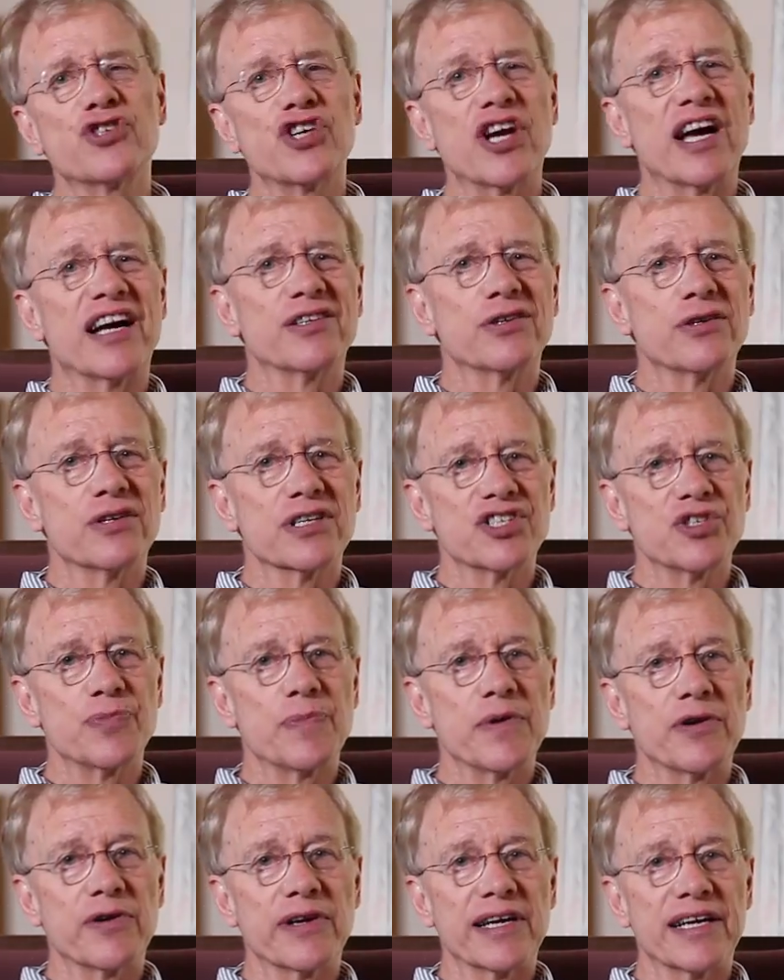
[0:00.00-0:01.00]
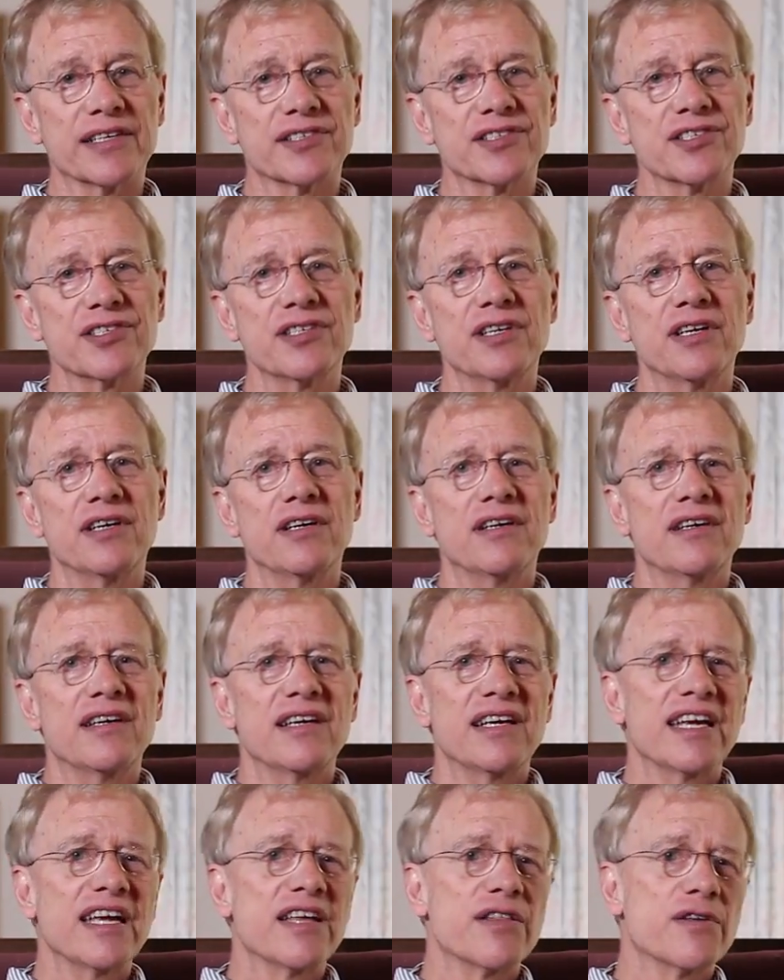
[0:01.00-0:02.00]
childhood experience,
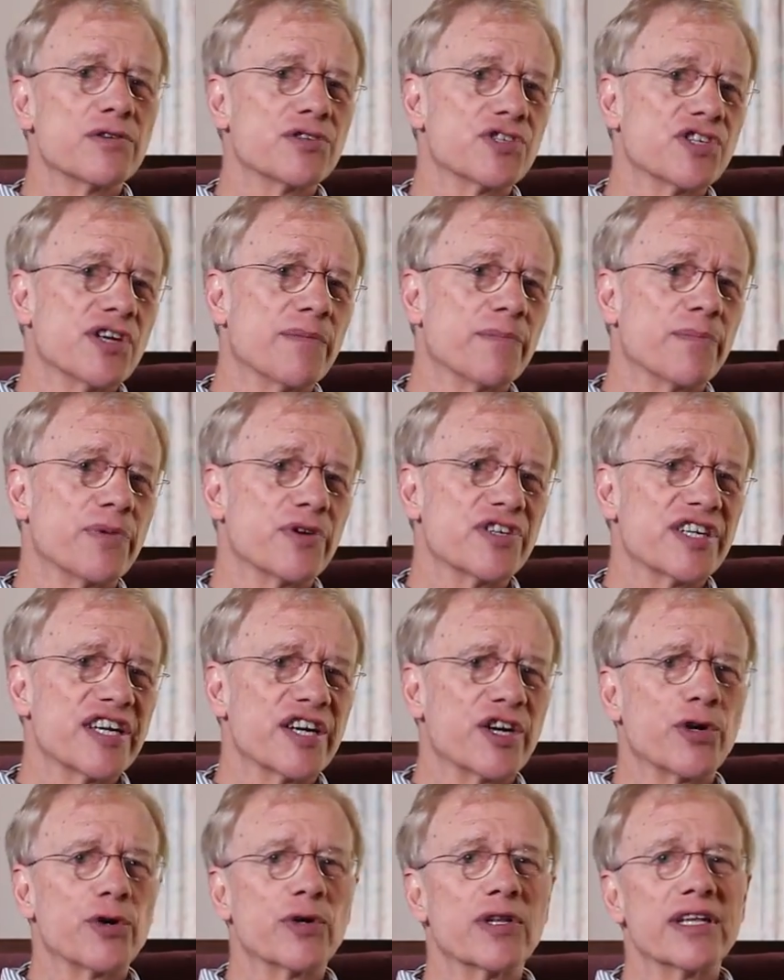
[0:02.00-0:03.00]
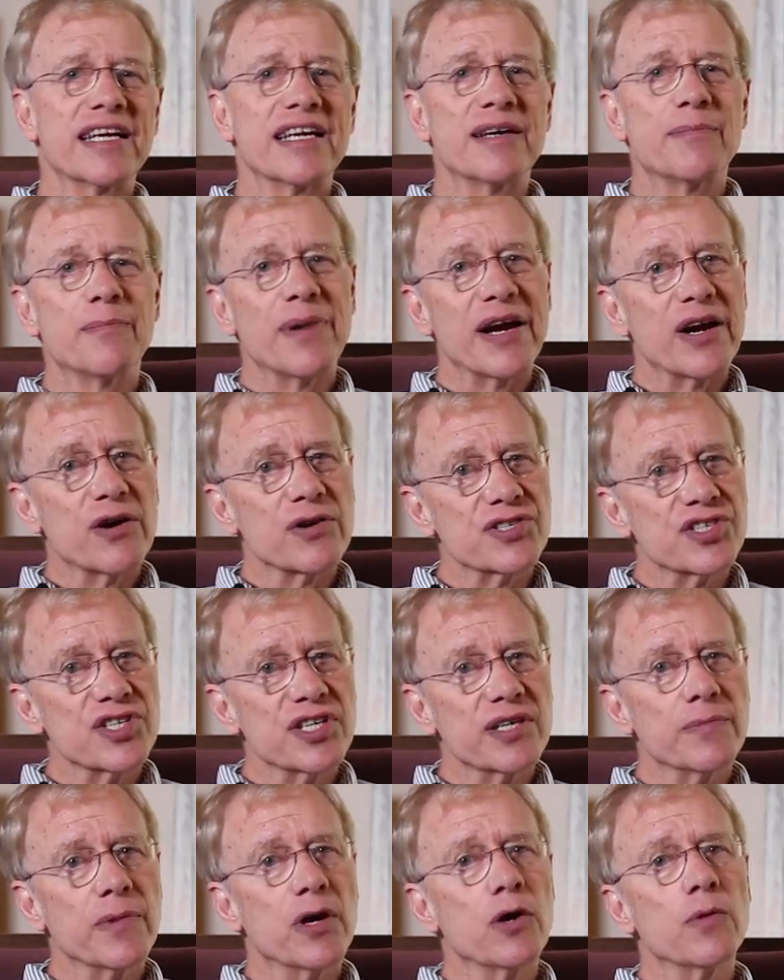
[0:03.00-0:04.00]
either some particularly
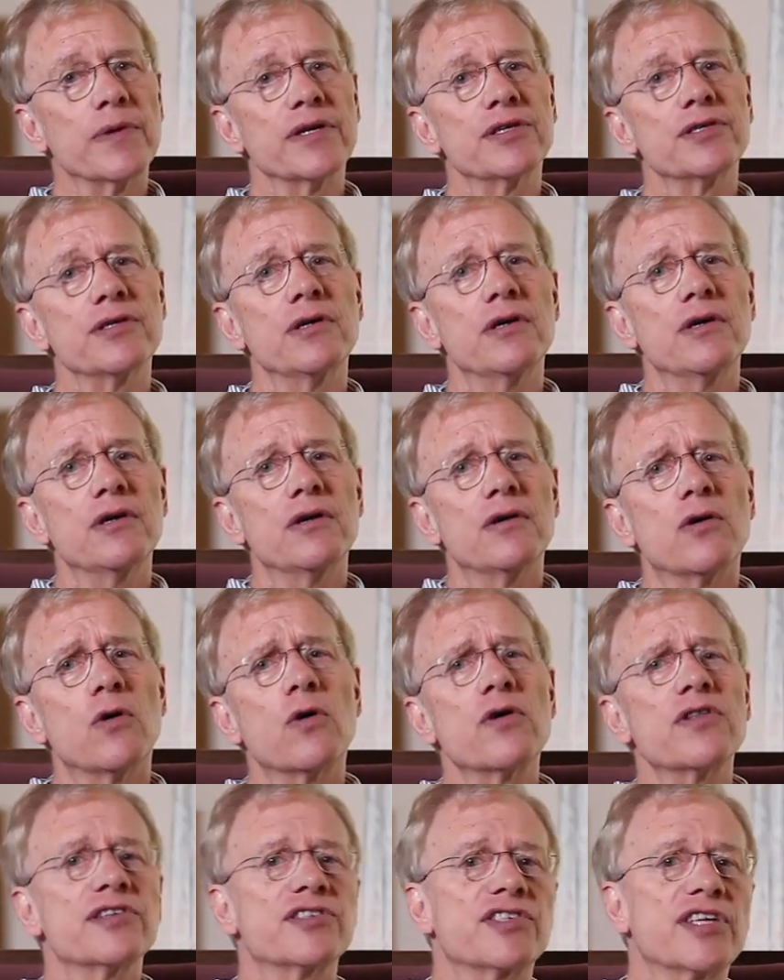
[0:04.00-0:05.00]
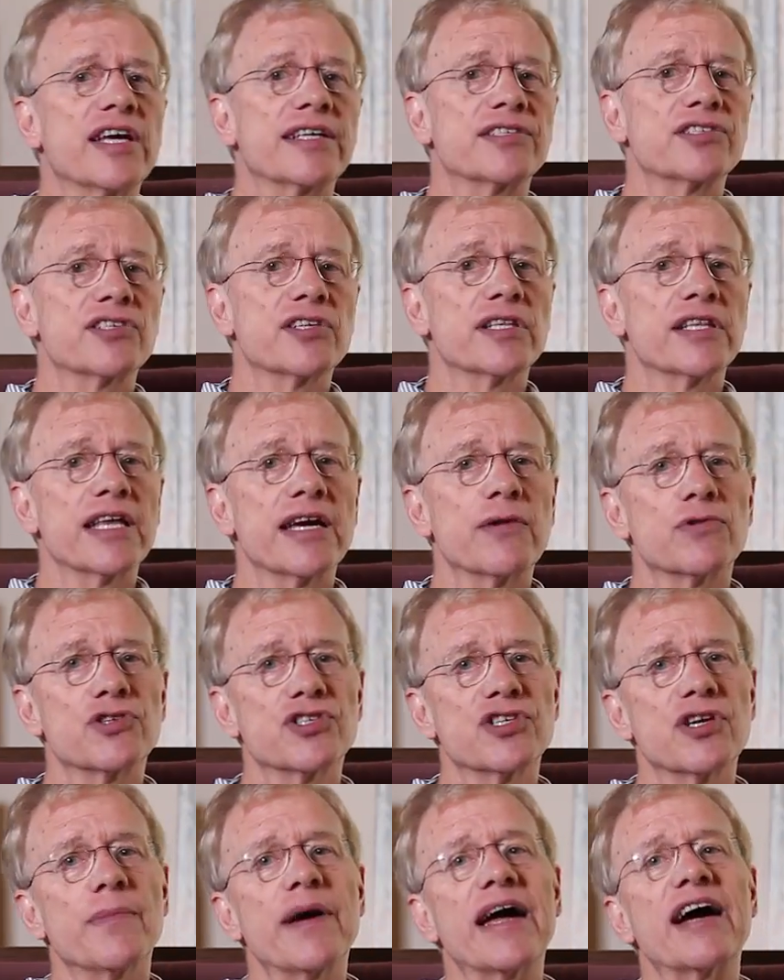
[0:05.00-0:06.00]
embarrassing moment or the sense that they were
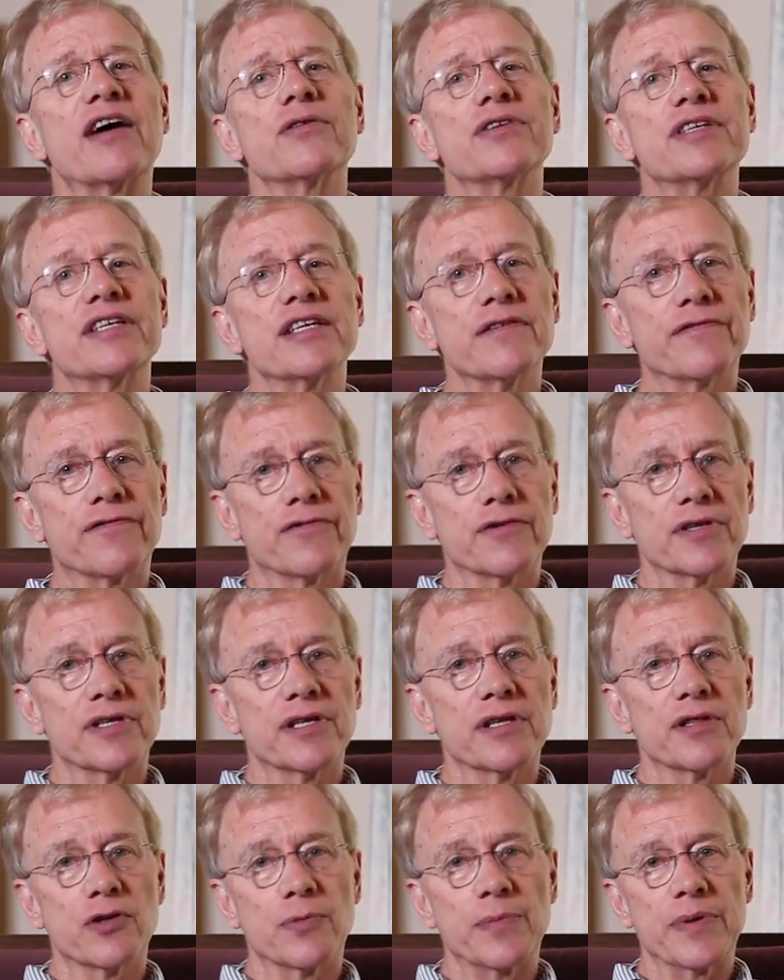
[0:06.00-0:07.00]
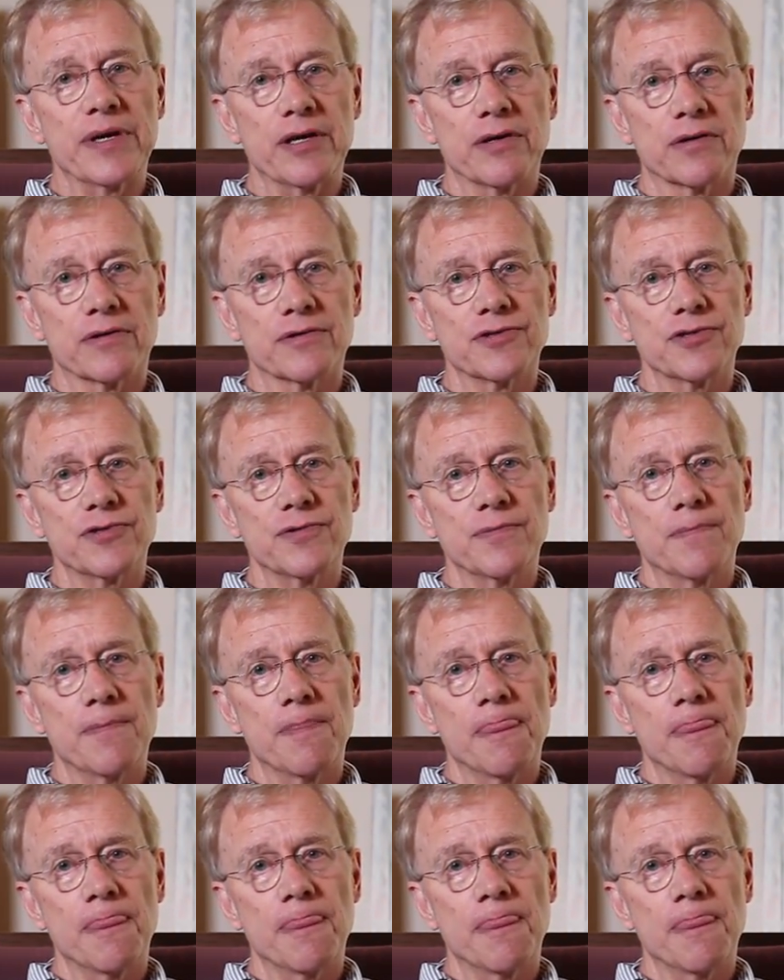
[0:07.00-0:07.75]
somehow different than their peers.